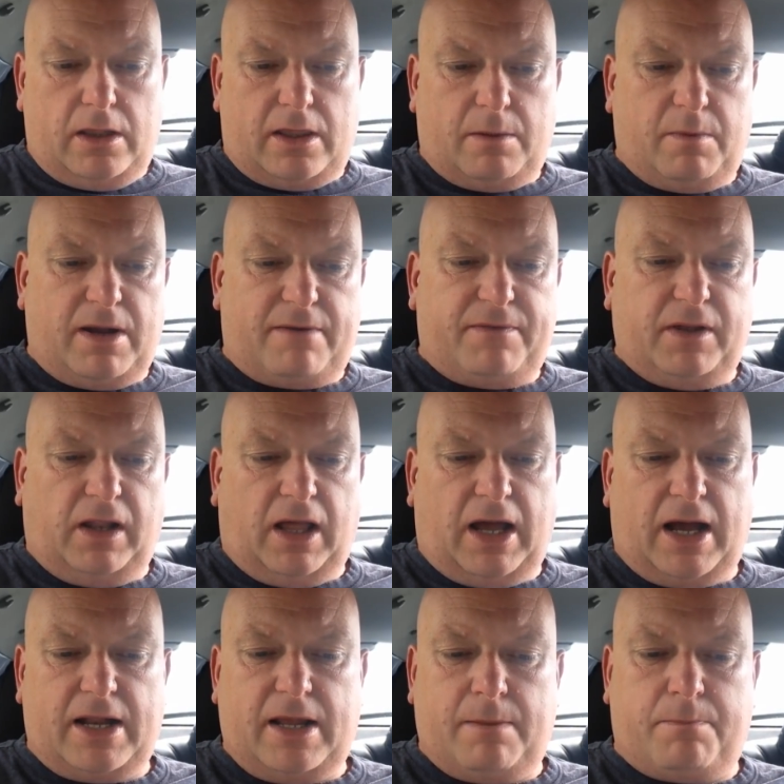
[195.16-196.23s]
Then we have the
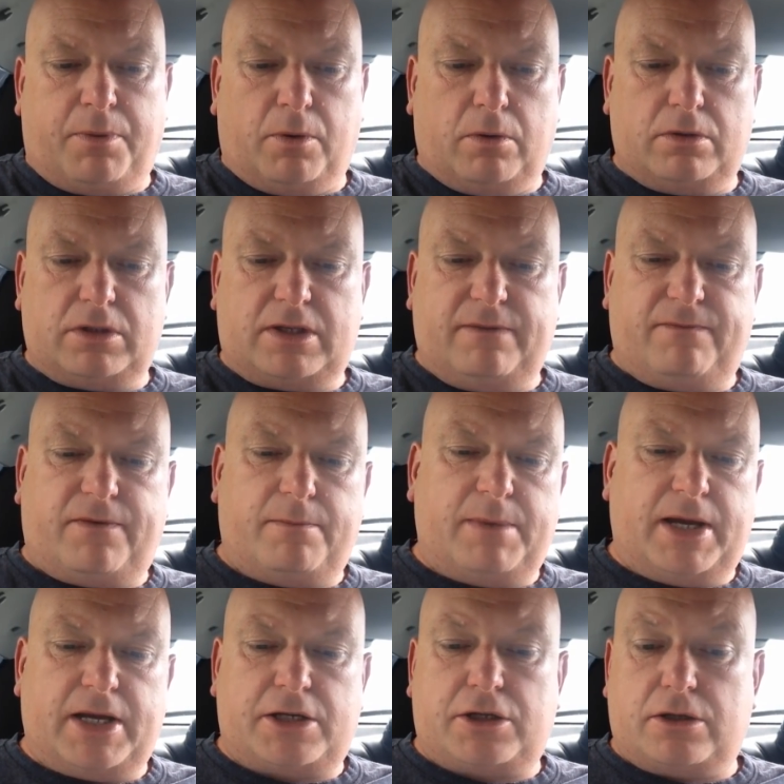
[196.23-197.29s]
line important
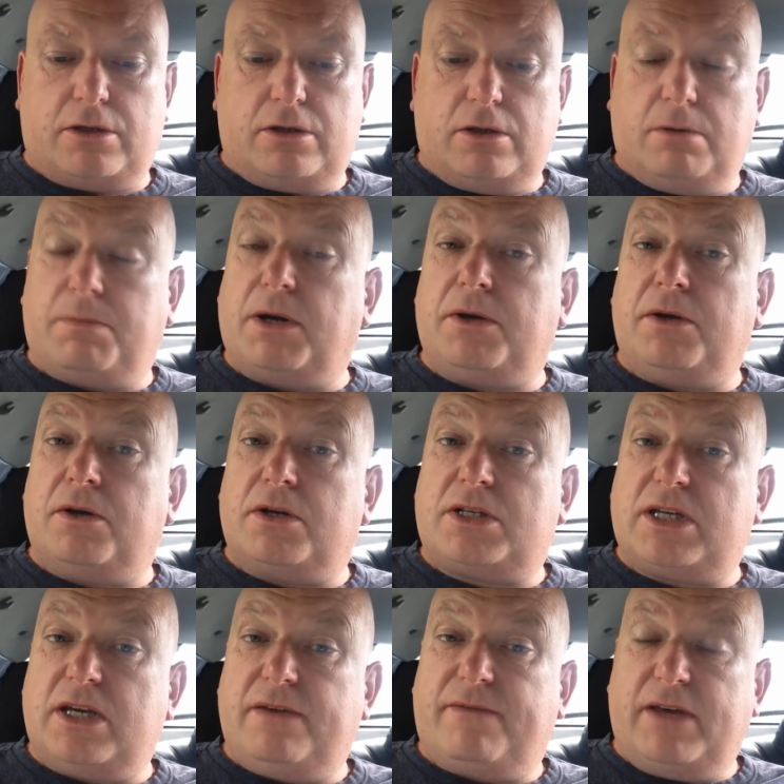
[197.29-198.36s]
information about your
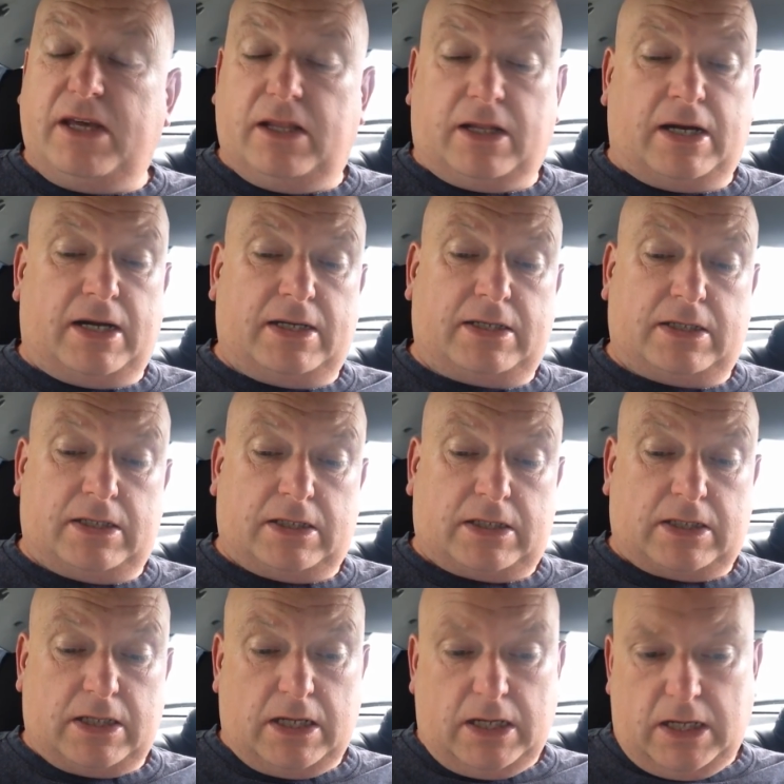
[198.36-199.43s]
TV
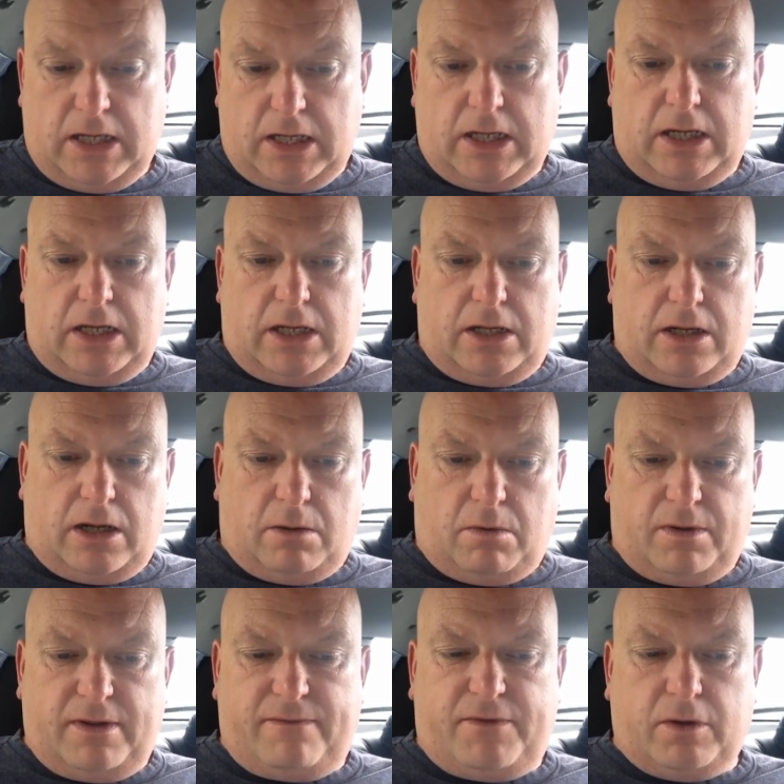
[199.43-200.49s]
license. Now,
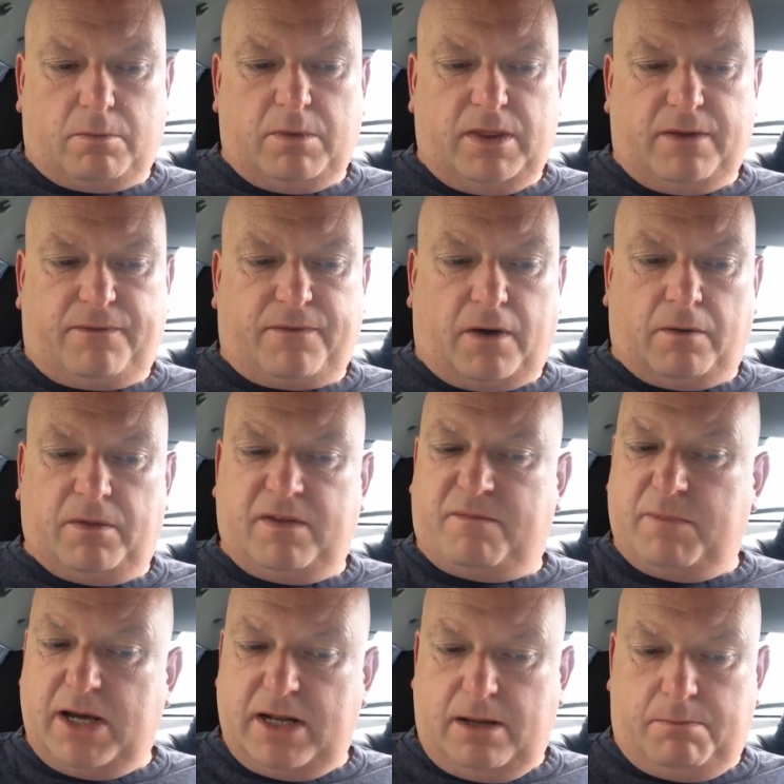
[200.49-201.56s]
what they've done with the font, they've
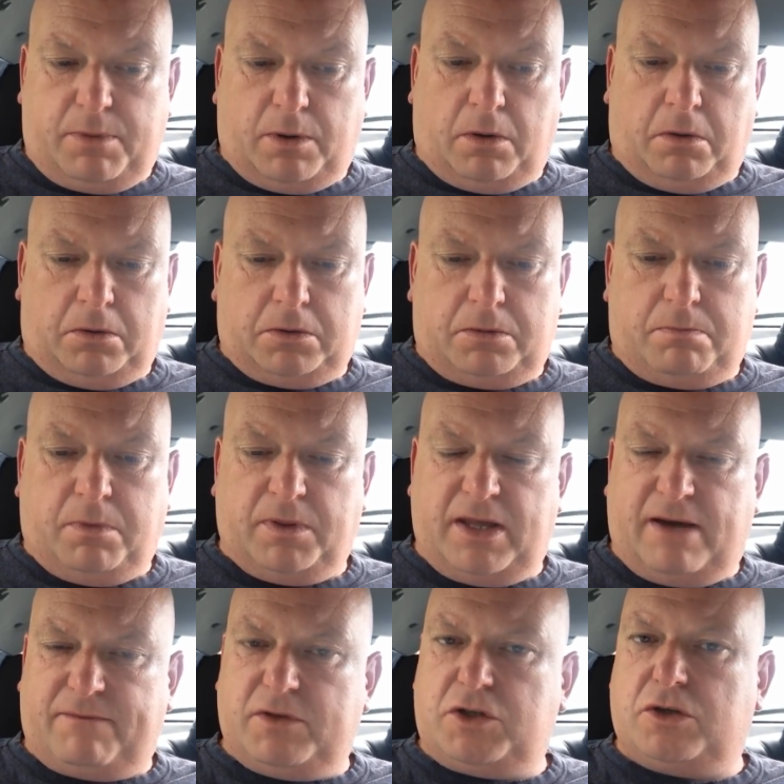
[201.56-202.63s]
made it bold, but they
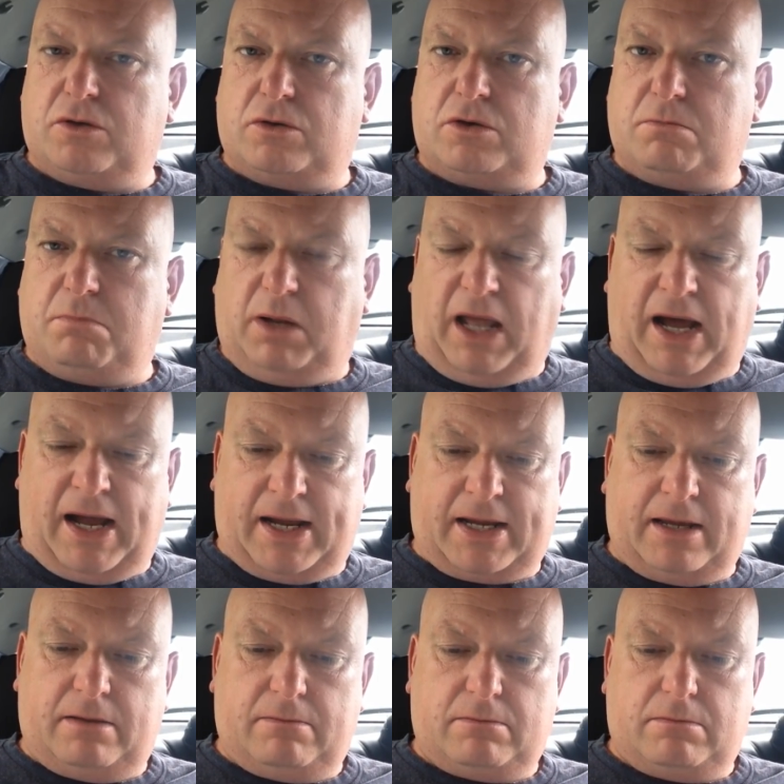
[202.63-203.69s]
haven't chosen
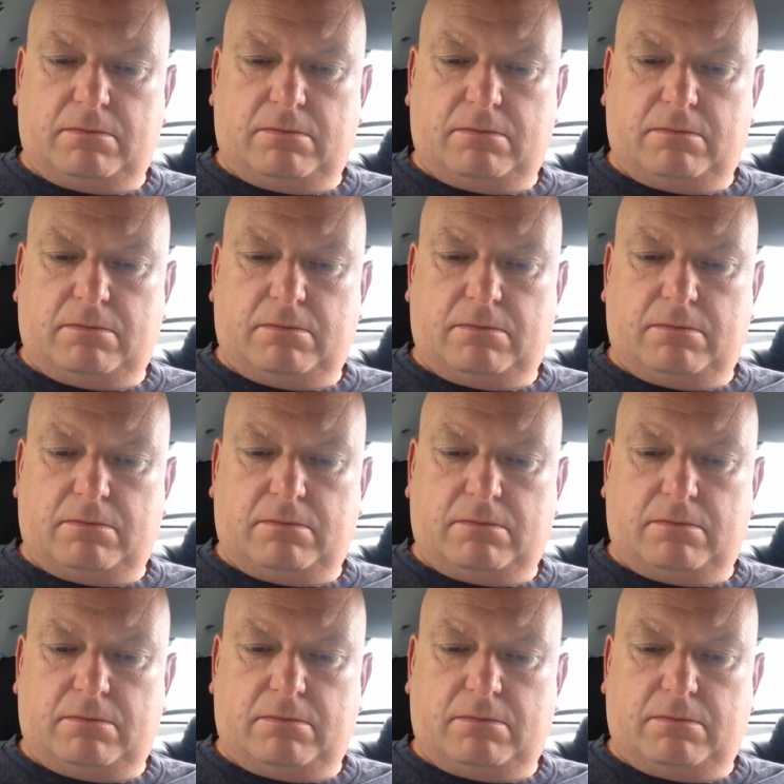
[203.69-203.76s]
black.